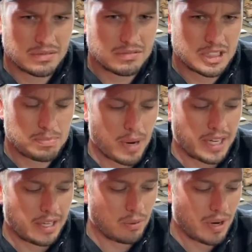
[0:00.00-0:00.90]

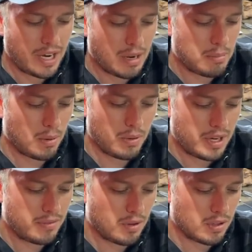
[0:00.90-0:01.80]
spiking way up or
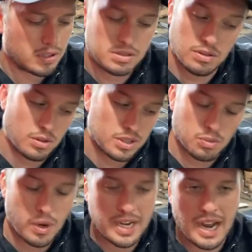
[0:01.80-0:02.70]
whatever, or it's
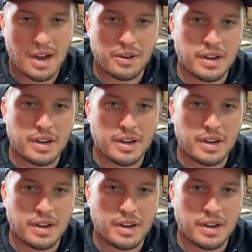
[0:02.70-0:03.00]
way down,